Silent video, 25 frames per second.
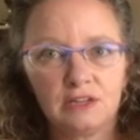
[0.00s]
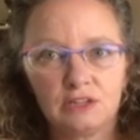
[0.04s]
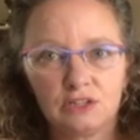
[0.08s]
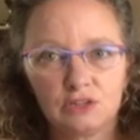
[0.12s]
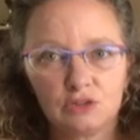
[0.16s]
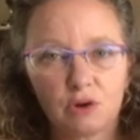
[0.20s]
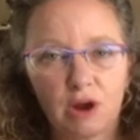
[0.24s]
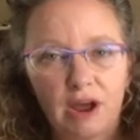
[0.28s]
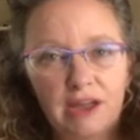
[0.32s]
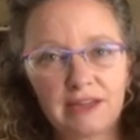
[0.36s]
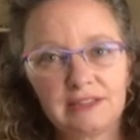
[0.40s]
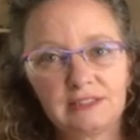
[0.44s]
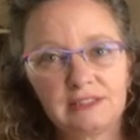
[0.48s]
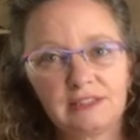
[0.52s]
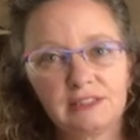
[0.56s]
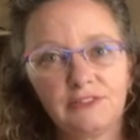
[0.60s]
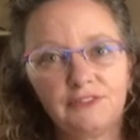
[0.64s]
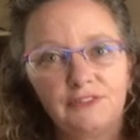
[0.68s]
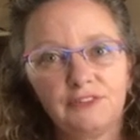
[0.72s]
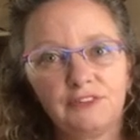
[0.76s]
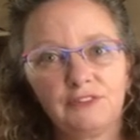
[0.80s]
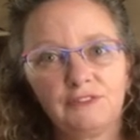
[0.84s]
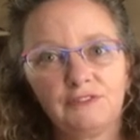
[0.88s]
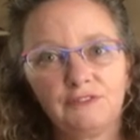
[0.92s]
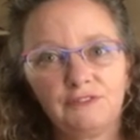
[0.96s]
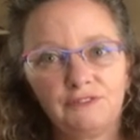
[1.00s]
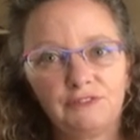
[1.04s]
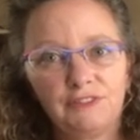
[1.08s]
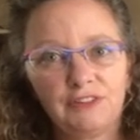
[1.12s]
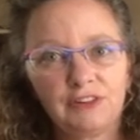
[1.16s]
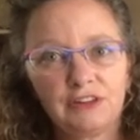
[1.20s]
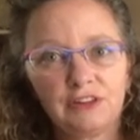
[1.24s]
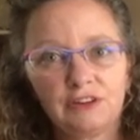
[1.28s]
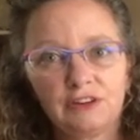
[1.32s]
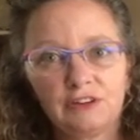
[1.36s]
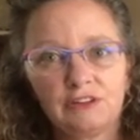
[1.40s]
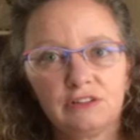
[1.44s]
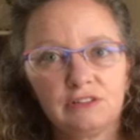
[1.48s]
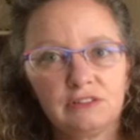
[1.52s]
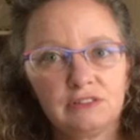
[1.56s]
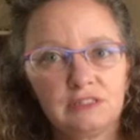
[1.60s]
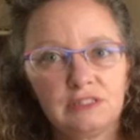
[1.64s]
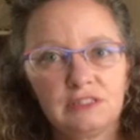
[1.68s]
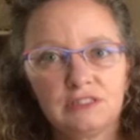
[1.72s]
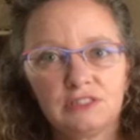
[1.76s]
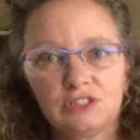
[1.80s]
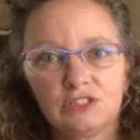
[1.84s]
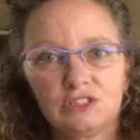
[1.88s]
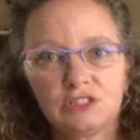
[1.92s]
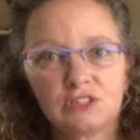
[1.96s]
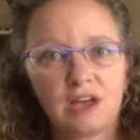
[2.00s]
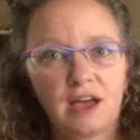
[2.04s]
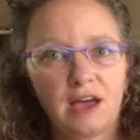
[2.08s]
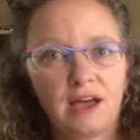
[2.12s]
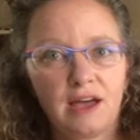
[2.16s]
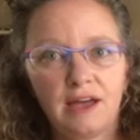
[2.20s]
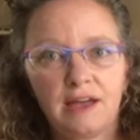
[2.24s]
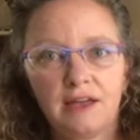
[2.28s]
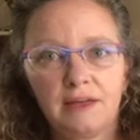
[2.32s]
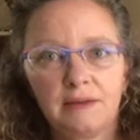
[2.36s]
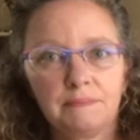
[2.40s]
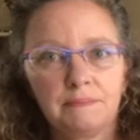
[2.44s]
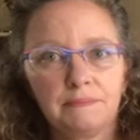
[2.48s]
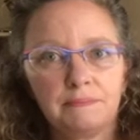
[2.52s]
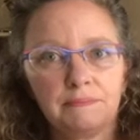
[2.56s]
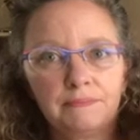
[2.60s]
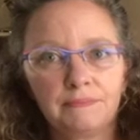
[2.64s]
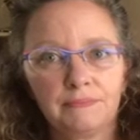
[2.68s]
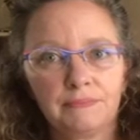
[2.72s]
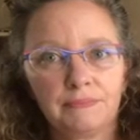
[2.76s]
Try different fingers each time.